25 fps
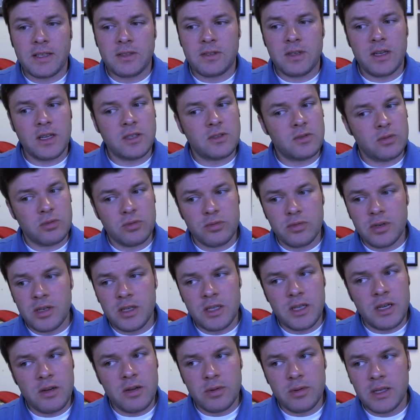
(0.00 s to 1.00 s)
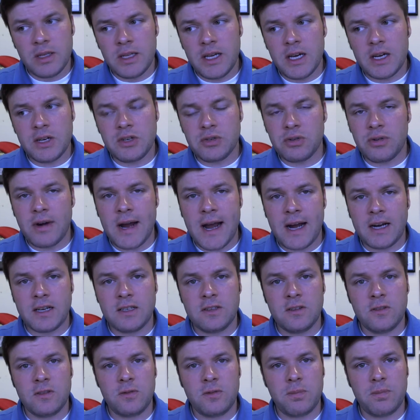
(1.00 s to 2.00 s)
It's a really, really
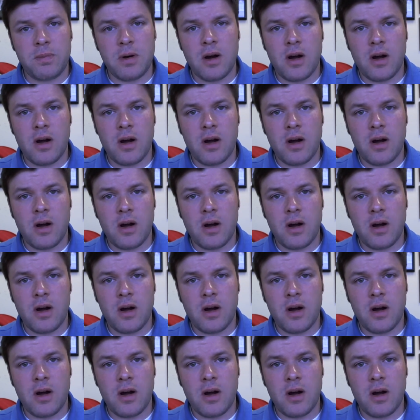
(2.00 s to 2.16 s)
attractive